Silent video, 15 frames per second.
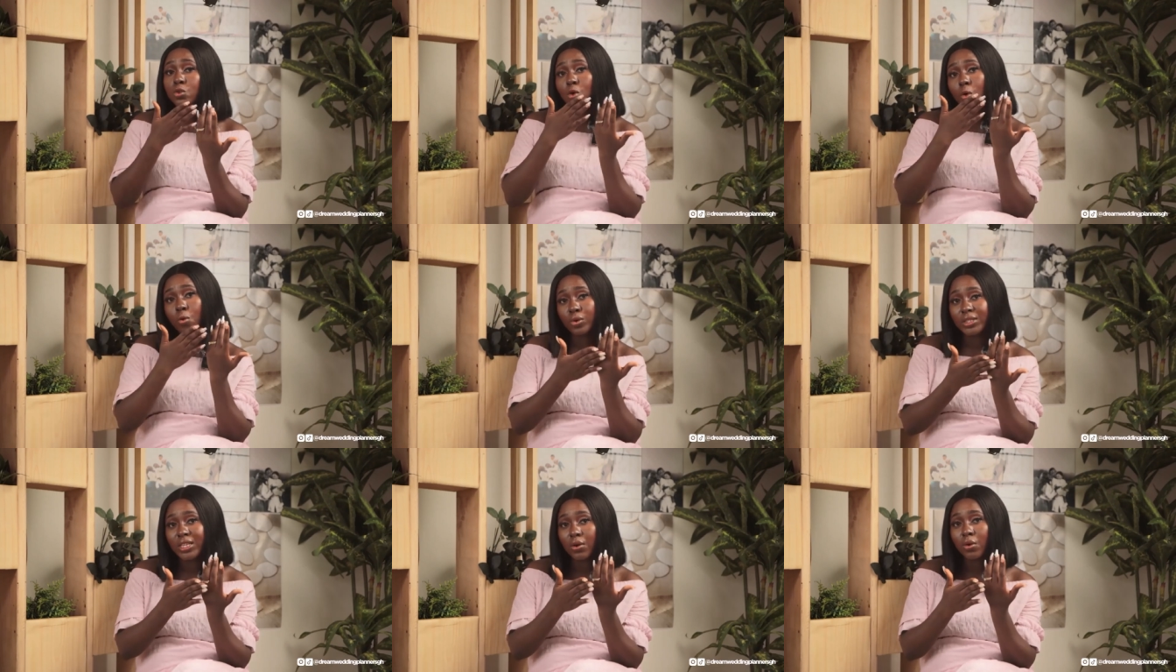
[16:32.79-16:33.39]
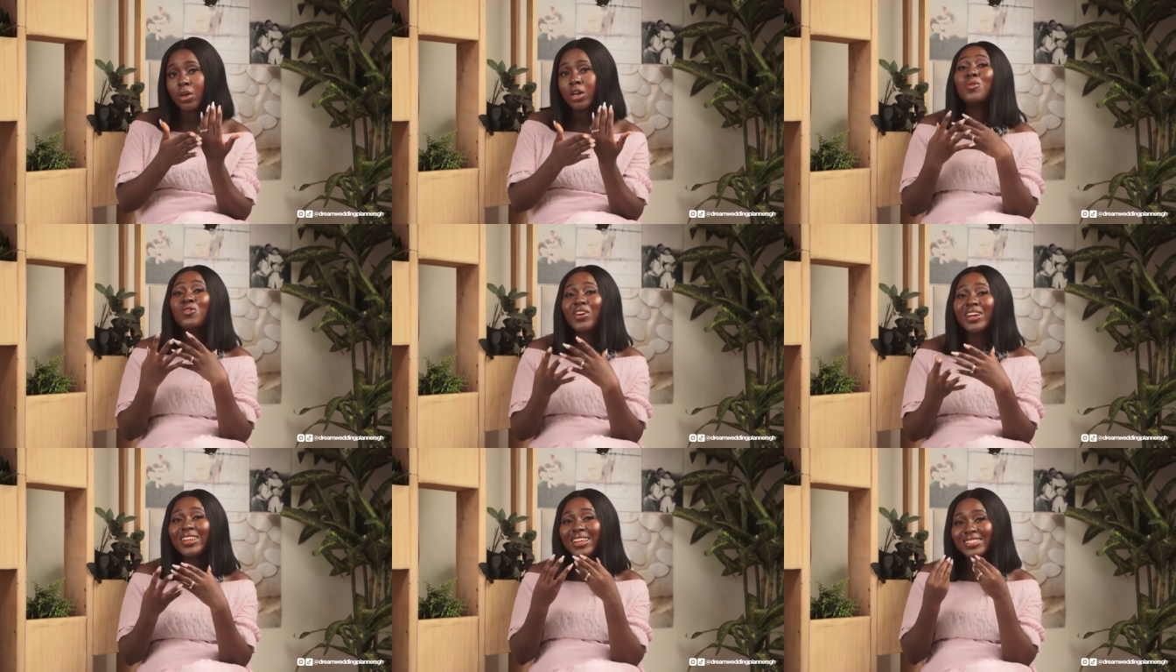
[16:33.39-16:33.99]
to your hotel.
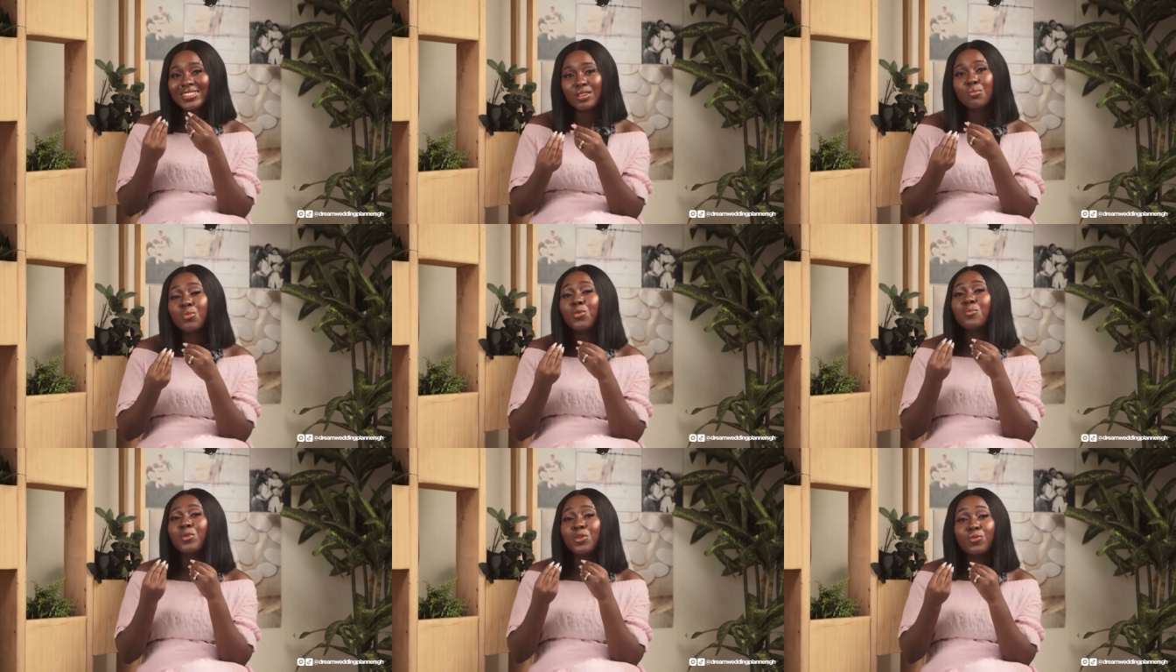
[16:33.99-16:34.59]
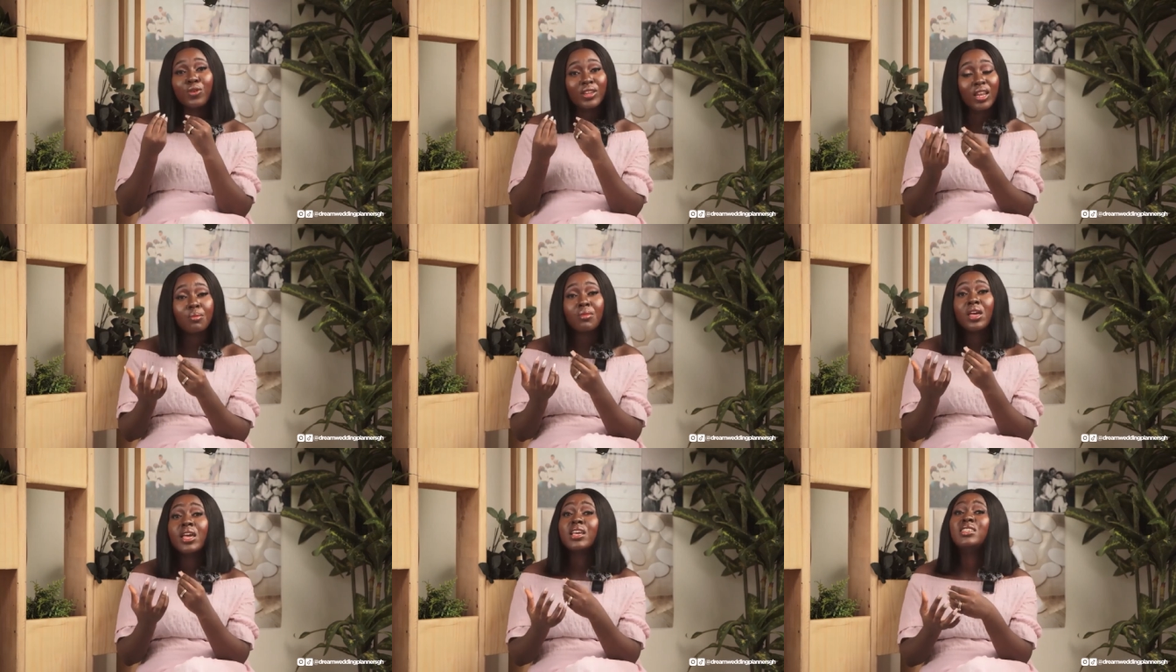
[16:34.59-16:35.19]
Providing a simple meal for
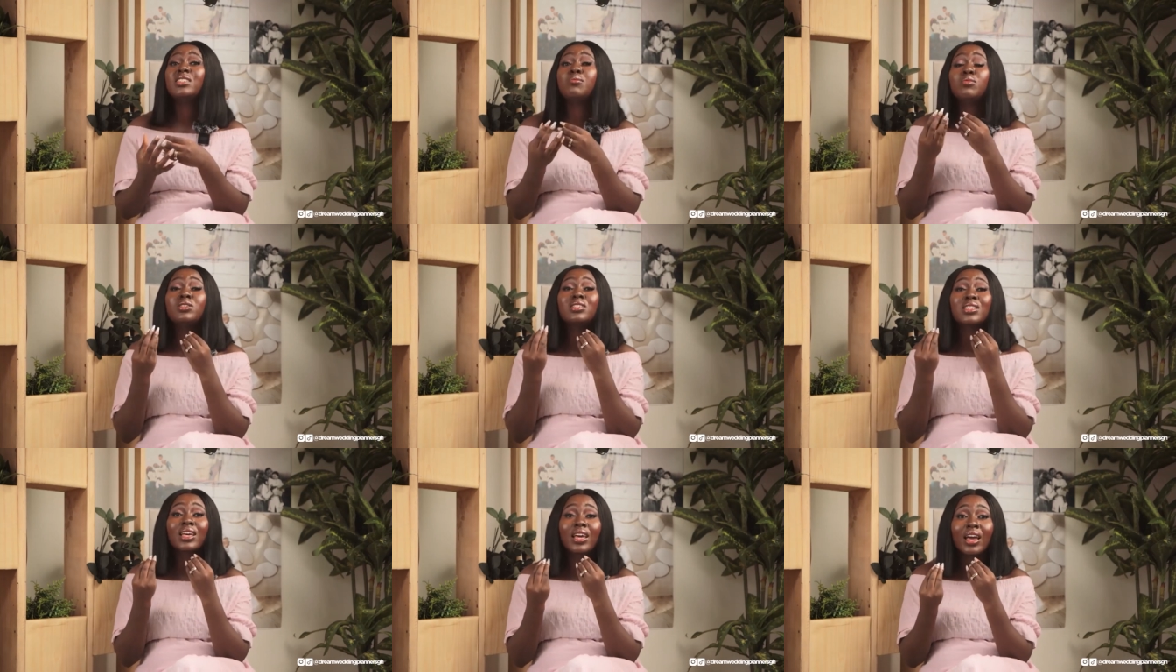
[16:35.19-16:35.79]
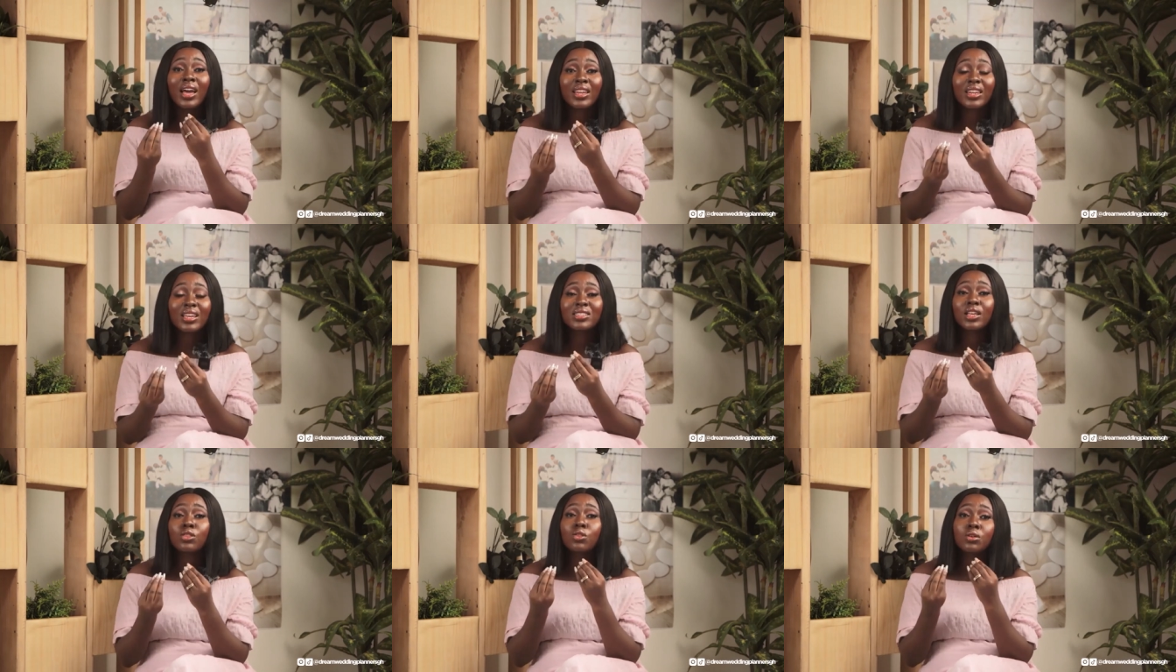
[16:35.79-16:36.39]
them is the most
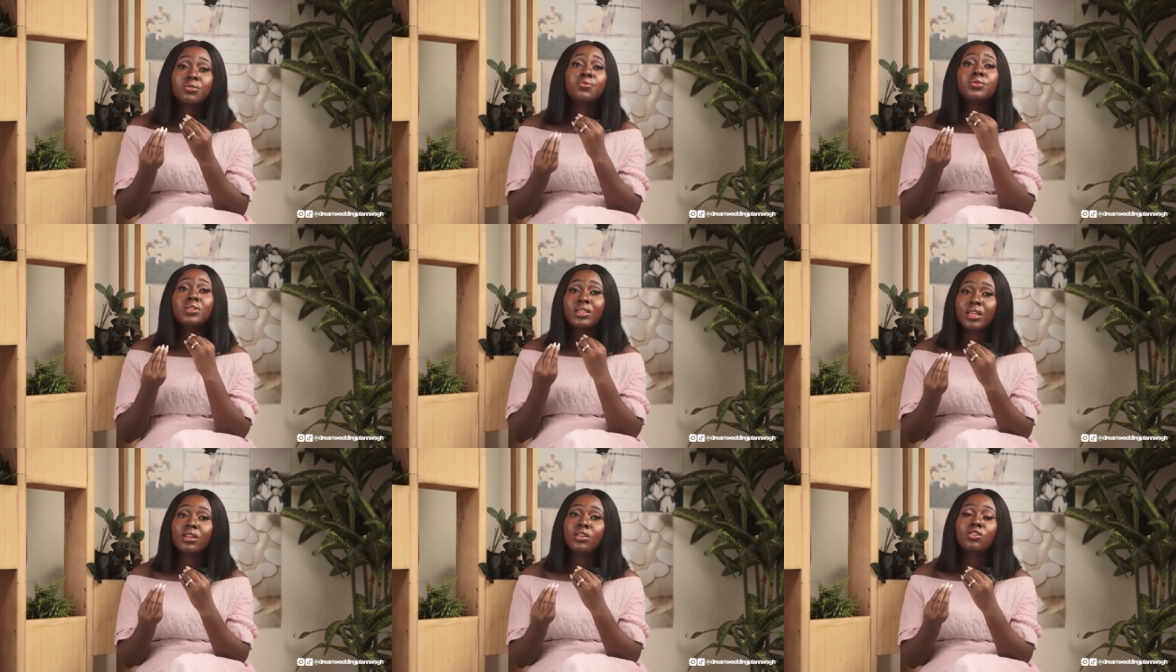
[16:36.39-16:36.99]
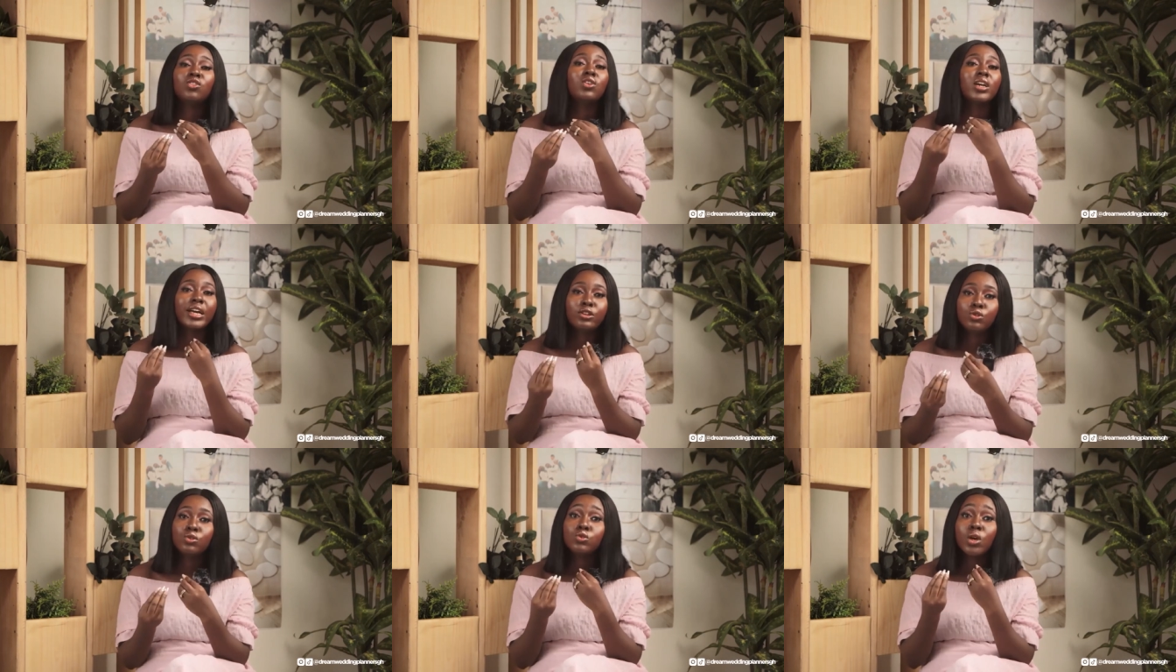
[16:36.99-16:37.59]
kindest and thoughtful thing you
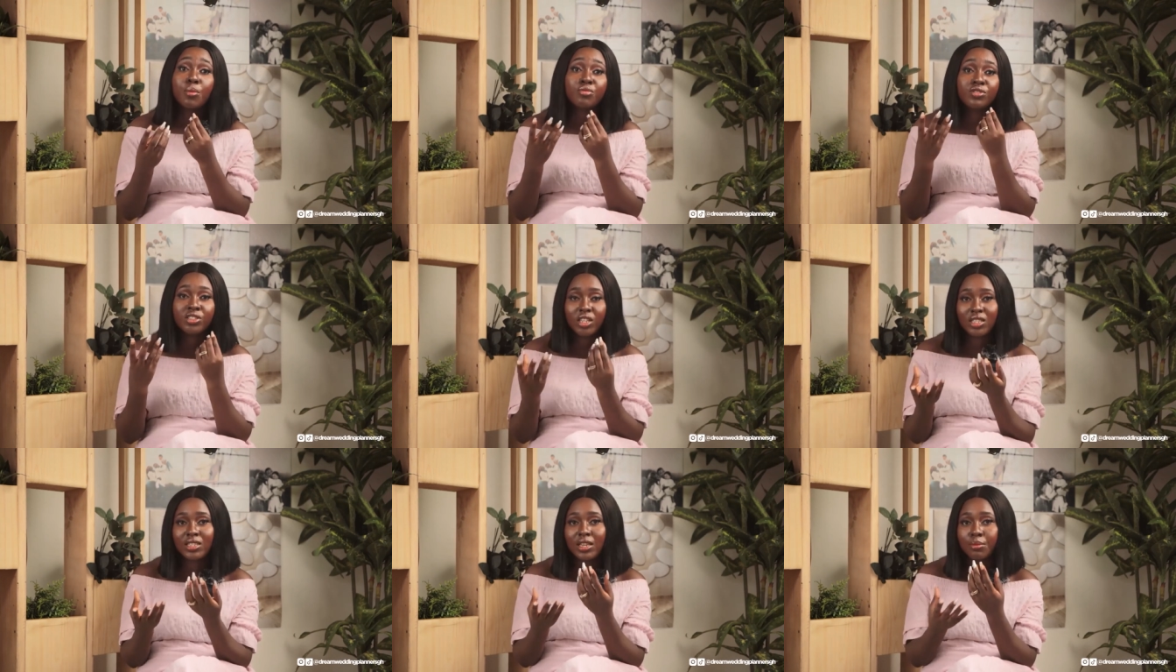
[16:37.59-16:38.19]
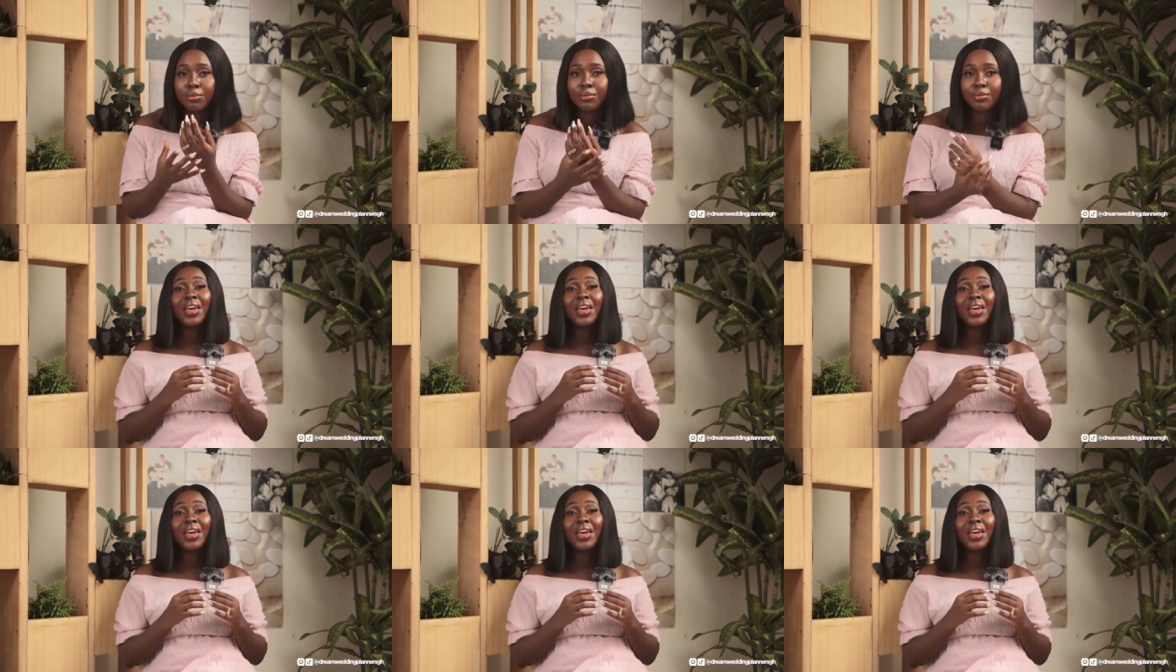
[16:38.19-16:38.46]
can do to appreciate them.